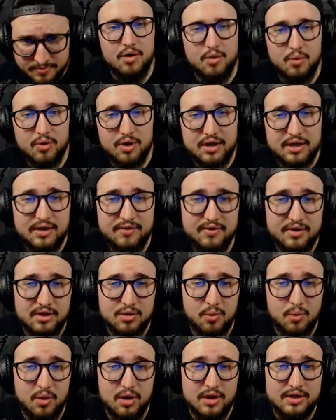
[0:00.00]
We're going to leave it in the
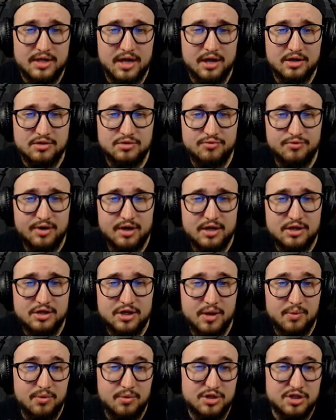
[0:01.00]
1000 range,
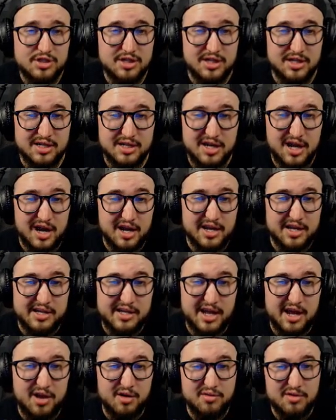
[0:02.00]
and we're just going to knock it
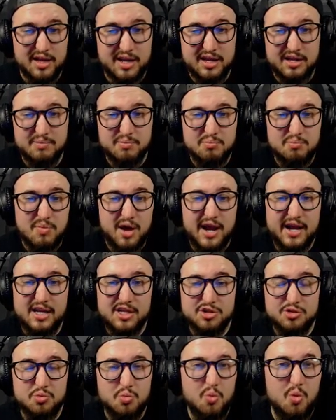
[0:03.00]
down like
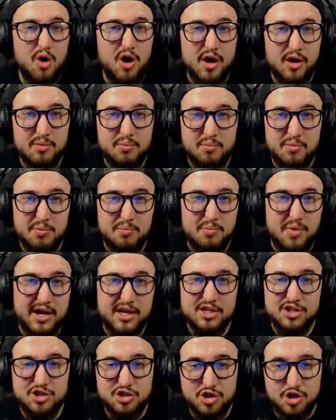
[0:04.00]
-1,
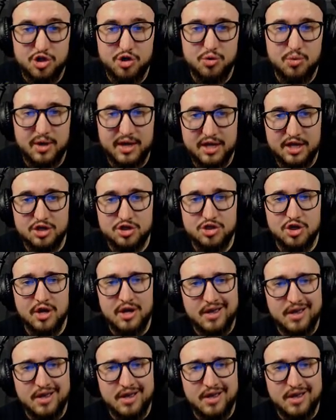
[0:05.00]
-2-ish.